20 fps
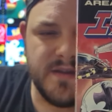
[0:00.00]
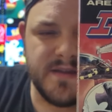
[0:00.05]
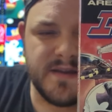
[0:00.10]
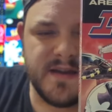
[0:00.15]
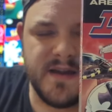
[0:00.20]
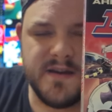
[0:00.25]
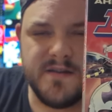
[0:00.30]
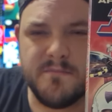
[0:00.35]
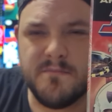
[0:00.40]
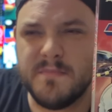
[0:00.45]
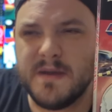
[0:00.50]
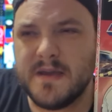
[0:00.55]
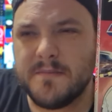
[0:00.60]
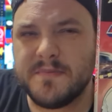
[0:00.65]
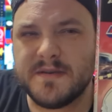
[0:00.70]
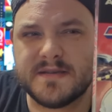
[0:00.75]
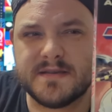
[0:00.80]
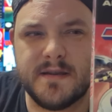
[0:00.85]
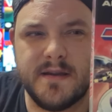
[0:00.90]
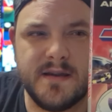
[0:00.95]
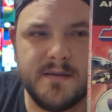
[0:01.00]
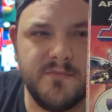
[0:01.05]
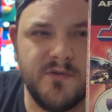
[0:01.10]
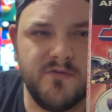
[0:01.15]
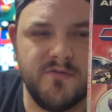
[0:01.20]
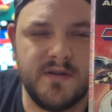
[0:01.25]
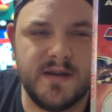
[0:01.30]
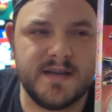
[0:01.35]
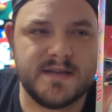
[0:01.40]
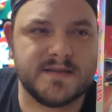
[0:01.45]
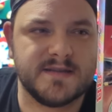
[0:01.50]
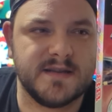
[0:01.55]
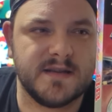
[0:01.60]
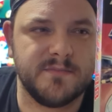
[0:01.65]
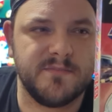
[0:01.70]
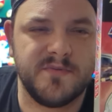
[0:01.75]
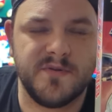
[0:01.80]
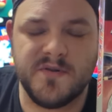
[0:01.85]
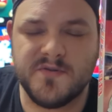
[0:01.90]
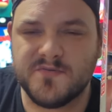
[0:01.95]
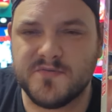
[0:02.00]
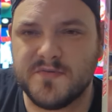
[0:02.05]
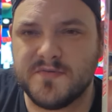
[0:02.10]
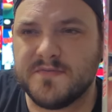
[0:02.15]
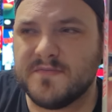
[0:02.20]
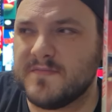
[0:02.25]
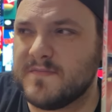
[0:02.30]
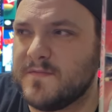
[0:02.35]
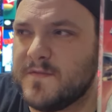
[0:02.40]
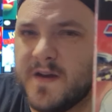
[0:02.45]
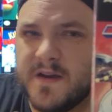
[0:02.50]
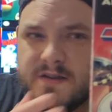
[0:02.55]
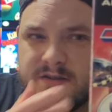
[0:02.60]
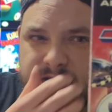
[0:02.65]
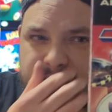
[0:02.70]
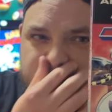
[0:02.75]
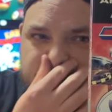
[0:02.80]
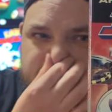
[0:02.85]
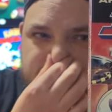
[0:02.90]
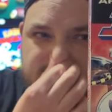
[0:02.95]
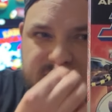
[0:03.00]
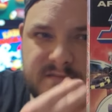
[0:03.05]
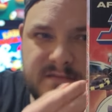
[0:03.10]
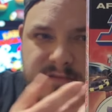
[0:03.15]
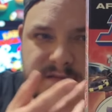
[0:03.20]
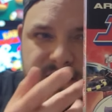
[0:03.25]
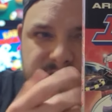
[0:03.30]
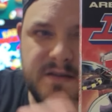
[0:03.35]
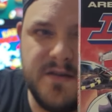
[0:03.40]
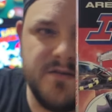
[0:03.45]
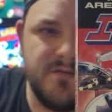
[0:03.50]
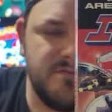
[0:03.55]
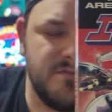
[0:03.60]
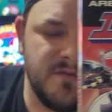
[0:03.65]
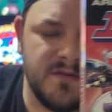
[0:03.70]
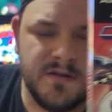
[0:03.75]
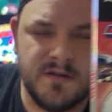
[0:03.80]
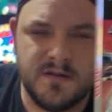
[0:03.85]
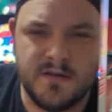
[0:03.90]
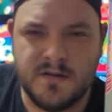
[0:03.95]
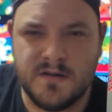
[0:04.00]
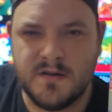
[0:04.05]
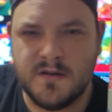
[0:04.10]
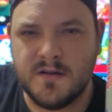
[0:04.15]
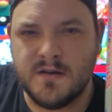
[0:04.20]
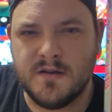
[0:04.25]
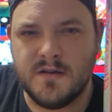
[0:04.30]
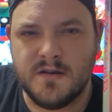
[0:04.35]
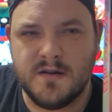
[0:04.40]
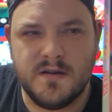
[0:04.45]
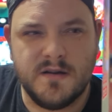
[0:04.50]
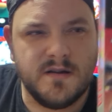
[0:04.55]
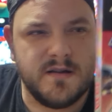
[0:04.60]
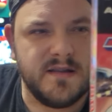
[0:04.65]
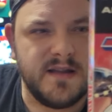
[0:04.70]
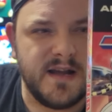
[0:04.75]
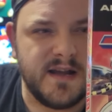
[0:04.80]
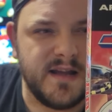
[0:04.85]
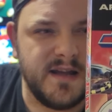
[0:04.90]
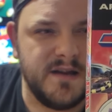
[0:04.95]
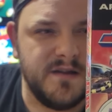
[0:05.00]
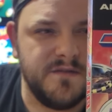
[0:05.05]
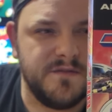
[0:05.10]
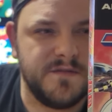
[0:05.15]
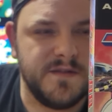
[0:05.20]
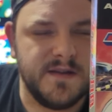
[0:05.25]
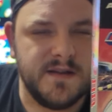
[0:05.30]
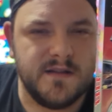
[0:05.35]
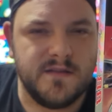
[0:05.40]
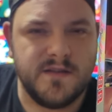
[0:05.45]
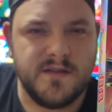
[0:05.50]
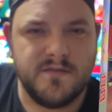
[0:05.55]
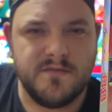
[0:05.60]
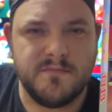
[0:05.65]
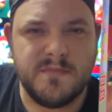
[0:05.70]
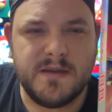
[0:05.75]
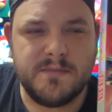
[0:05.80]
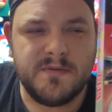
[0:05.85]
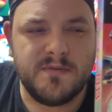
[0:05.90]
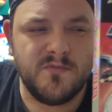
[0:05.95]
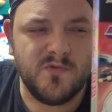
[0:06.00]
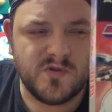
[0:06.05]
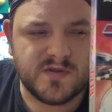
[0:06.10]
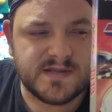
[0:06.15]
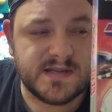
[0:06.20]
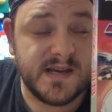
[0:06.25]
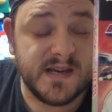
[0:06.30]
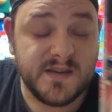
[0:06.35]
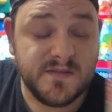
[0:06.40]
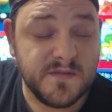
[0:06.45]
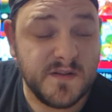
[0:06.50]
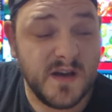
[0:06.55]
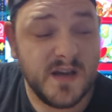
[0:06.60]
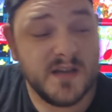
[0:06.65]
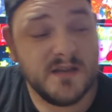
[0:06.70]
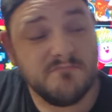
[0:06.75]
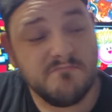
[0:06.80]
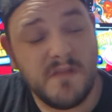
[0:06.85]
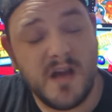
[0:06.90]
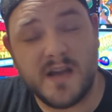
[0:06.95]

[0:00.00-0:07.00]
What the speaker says: The kind of maybe slightly more realistic approach with fighter jets and, you know, that kind of feel than maybe more sci-fi.